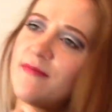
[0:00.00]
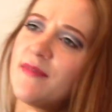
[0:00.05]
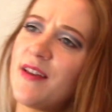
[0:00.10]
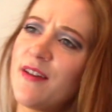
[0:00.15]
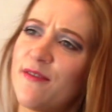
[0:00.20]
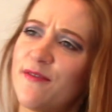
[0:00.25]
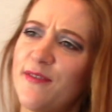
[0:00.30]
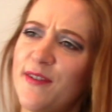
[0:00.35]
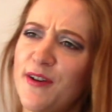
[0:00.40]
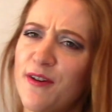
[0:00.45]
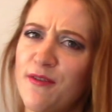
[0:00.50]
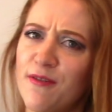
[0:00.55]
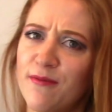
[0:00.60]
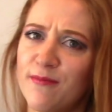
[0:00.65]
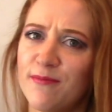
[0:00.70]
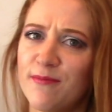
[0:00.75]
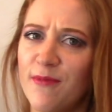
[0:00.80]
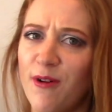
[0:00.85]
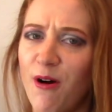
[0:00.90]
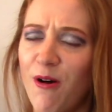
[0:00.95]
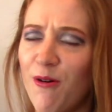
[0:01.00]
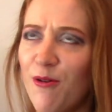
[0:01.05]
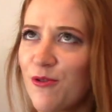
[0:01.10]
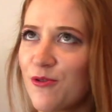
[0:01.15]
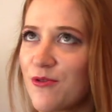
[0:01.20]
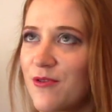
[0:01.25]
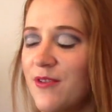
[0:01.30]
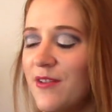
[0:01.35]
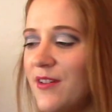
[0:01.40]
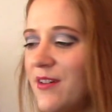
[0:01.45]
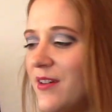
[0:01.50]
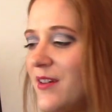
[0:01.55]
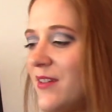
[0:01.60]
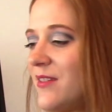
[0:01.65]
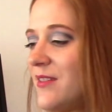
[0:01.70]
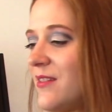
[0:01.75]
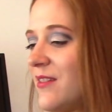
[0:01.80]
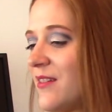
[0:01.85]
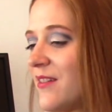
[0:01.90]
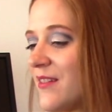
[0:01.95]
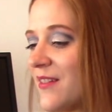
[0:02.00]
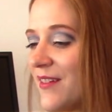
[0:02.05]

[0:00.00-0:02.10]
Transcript: They feel ultra nice.